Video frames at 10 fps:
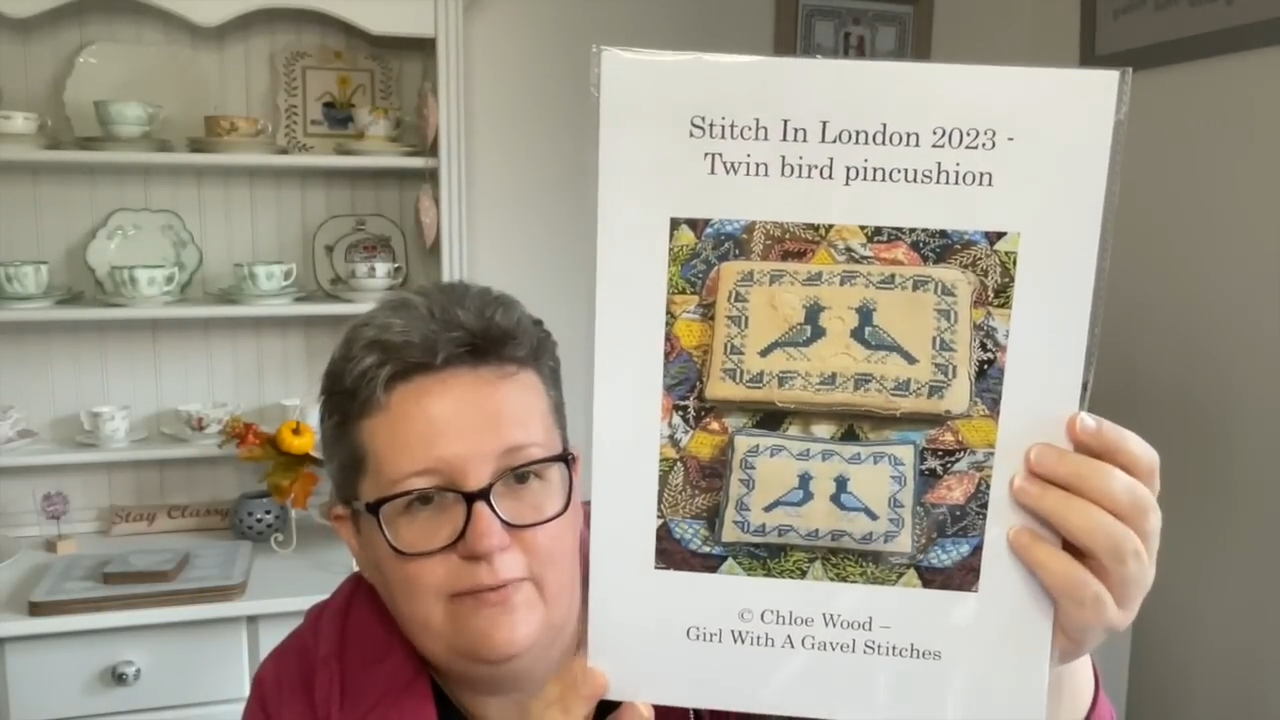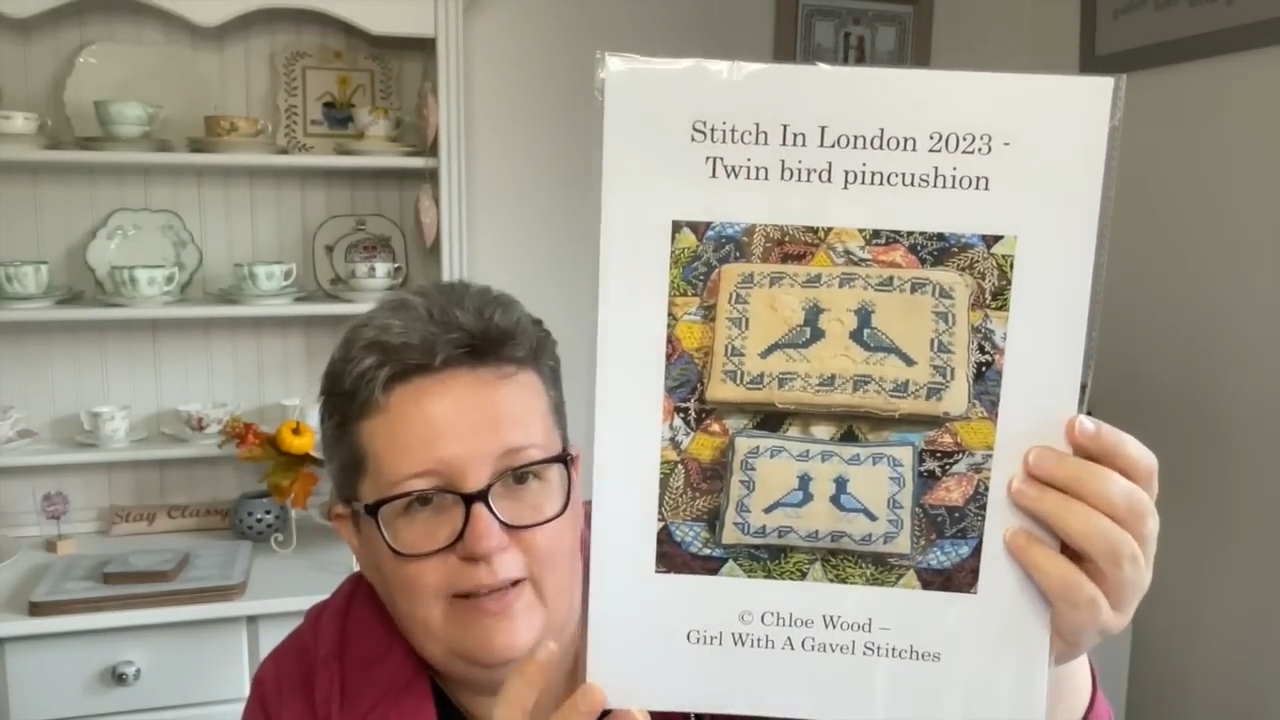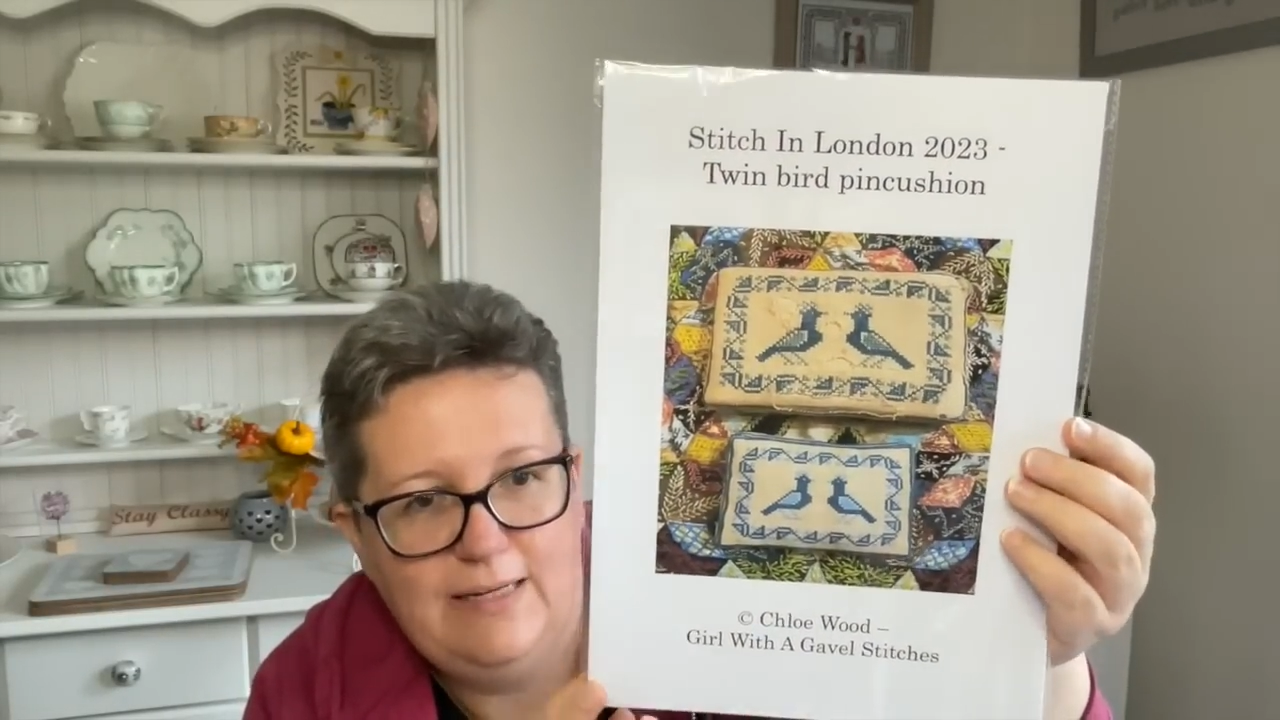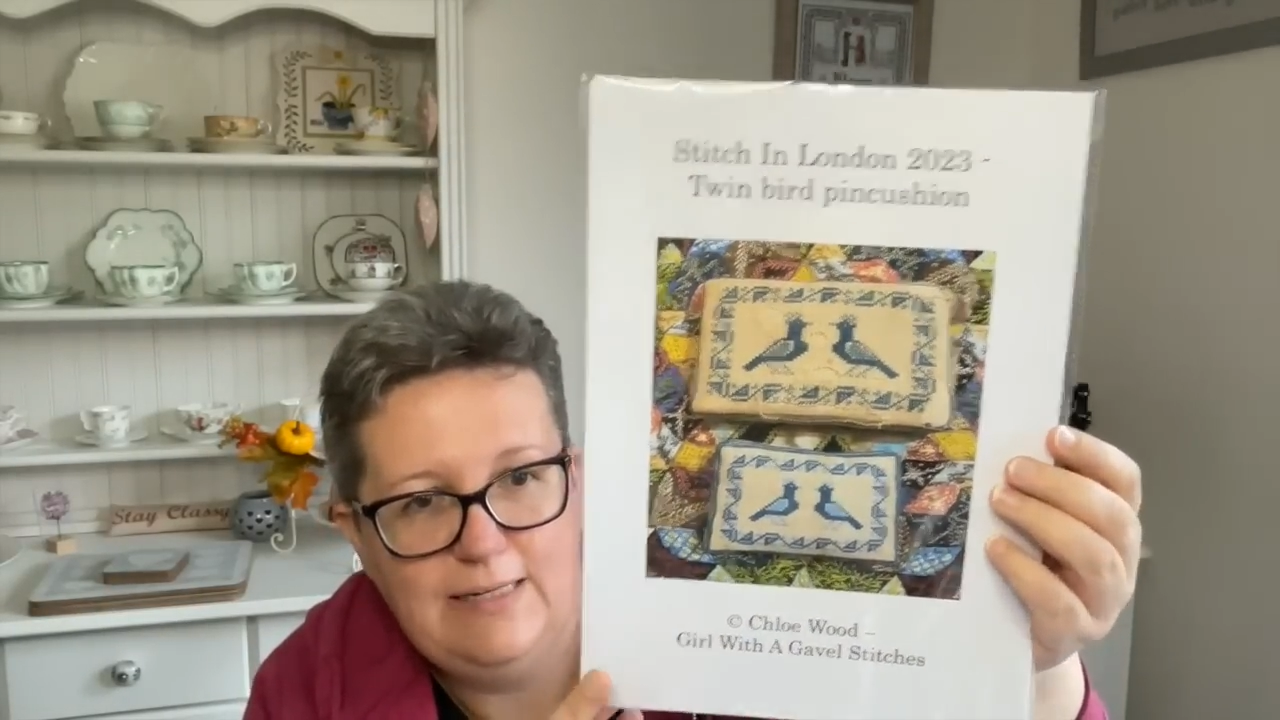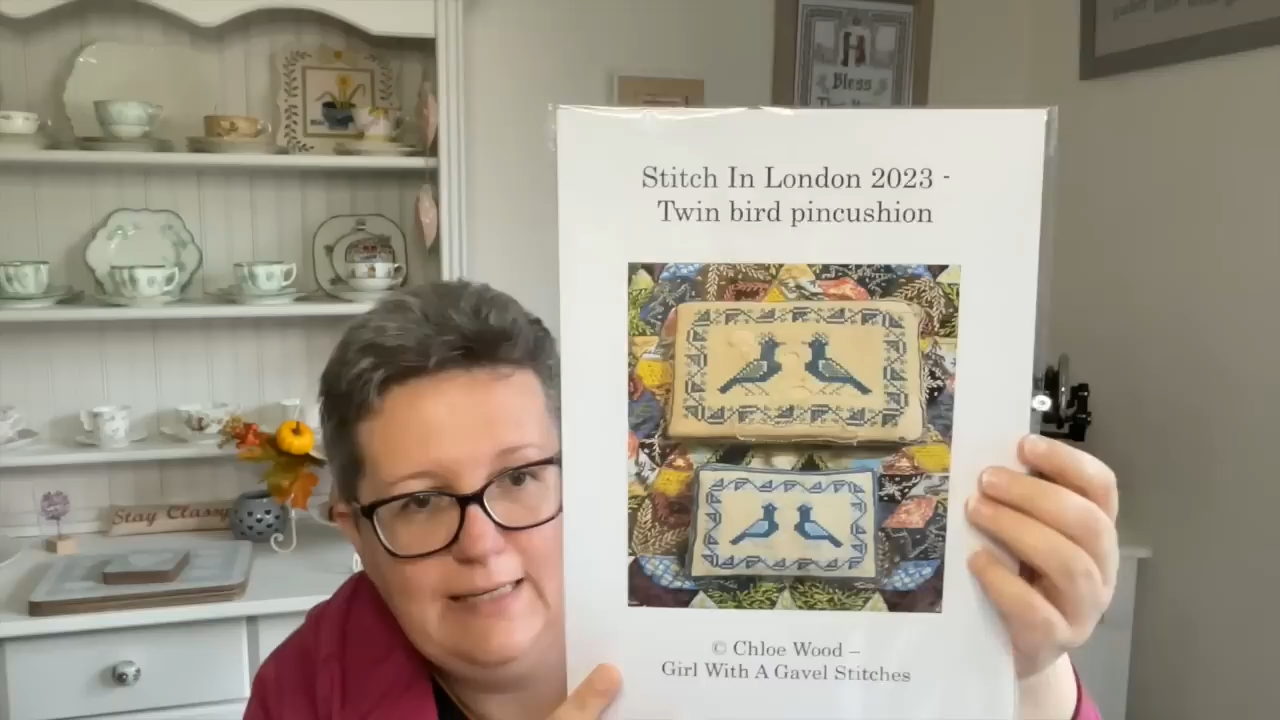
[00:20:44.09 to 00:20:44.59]

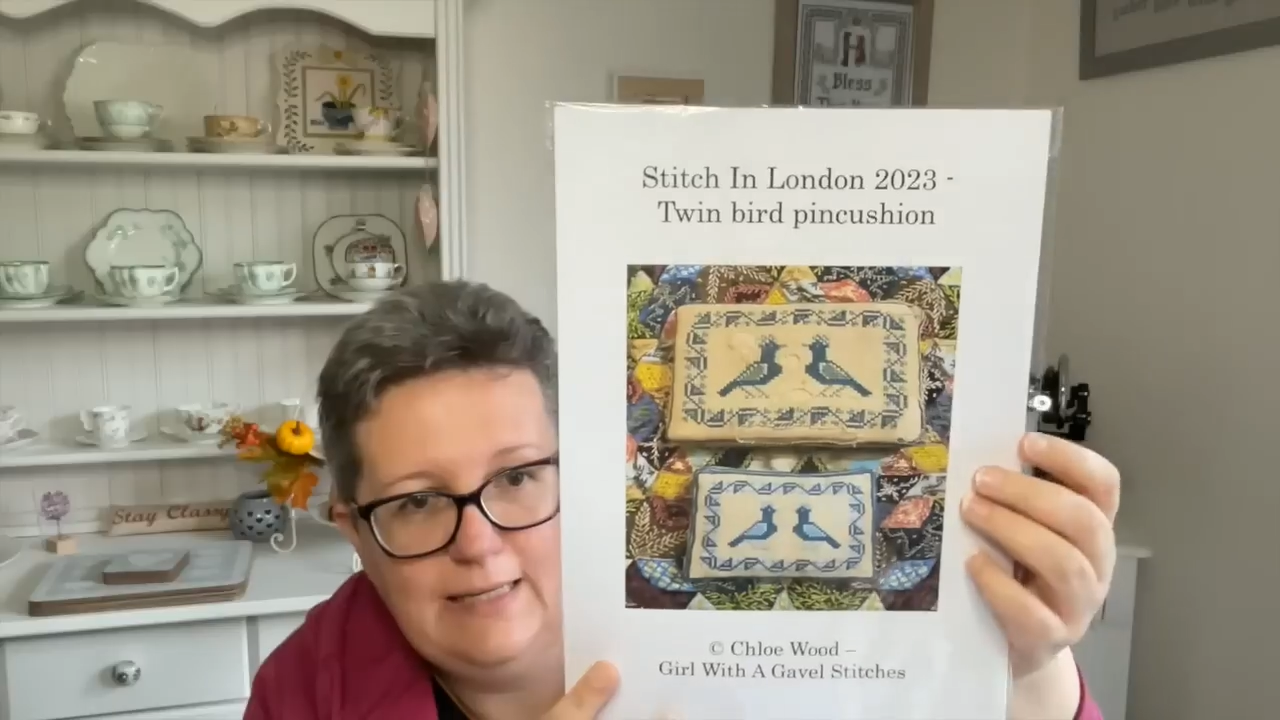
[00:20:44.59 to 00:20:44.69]
vending,